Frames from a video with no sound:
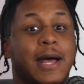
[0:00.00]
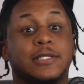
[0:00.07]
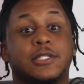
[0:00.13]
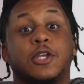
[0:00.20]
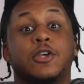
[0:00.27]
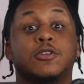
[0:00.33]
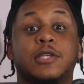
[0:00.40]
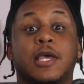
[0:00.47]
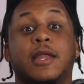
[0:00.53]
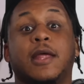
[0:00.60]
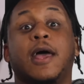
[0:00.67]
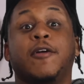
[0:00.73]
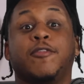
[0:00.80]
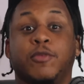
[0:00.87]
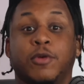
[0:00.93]
I still say the
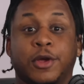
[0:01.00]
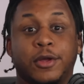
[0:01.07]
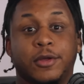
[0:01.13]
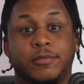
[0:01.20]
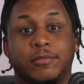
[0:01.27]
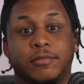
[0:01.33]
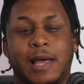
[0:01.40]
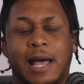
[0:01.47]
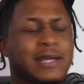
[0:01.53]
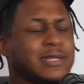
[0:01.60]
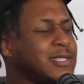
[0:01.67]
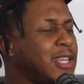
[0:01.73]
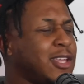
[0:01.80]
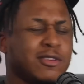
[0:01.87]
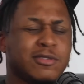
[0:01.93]
F word. I
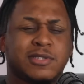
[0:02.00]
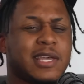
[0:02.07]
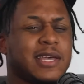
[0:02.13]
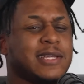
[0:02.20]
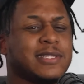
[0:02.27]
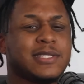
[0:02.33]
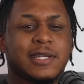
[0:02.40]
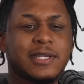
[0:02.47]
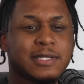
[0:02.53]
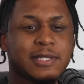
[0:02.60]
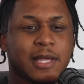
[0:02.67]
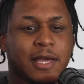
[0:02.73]
still say it to this